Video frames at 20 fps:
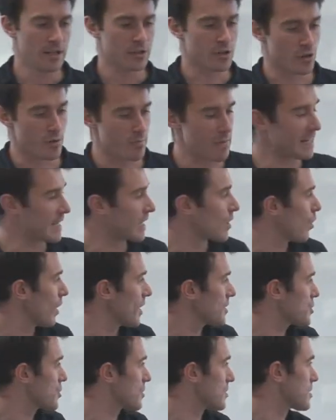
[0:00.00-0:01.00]
There are many
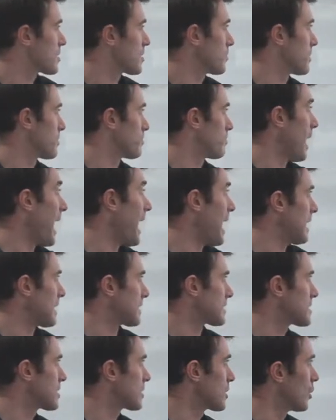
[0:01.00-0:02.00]
questions to be
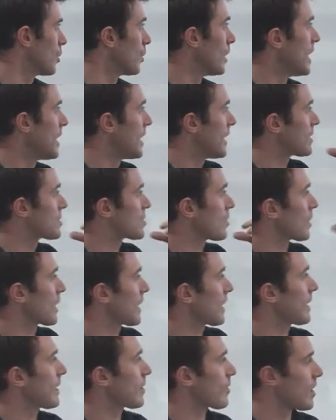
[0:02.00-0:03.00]
asked. You know, it's
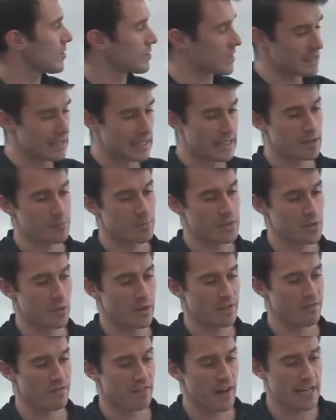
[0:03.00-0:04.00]
unclear how the link
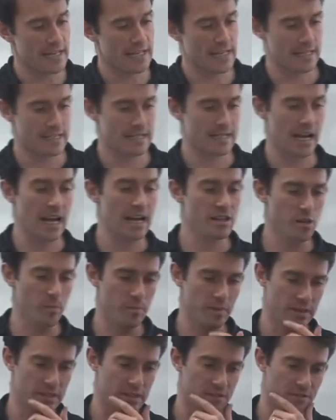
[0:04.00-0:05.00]
between finance and the
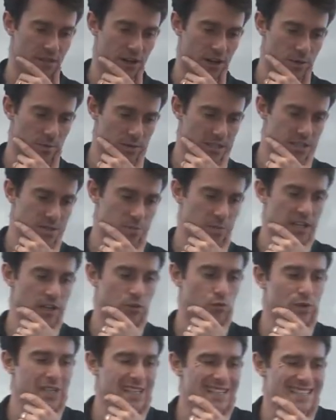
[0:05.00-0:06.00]
built environment is
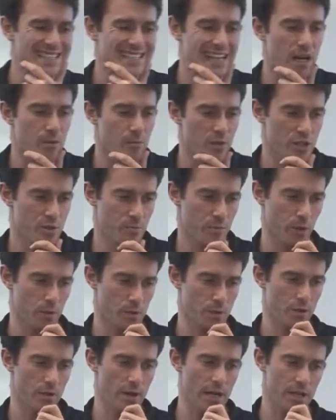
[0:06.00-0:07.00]
being re-established
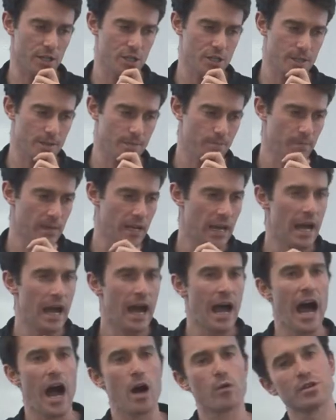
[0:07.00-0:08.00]
post-crash.
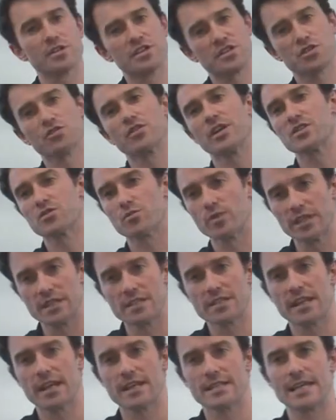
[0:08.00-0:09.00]
How are distressed real
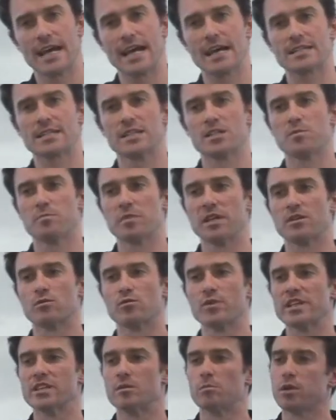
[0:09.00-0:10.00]
estate assets being
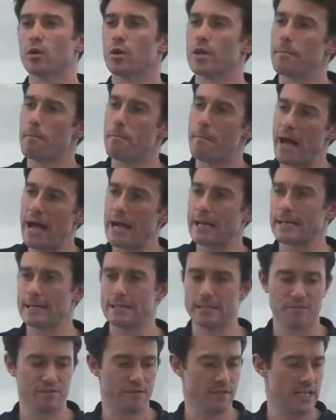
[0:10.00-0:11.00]
redeployed back
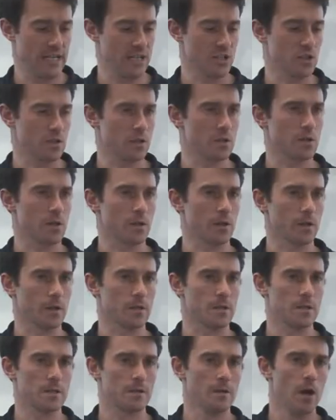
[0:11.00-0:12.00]
into financial
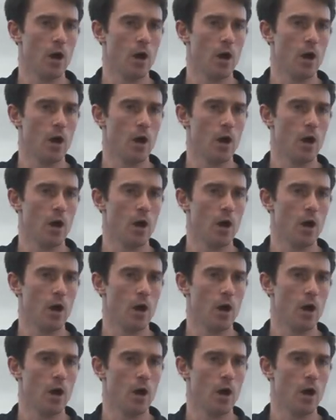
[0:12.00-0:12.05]
circuits?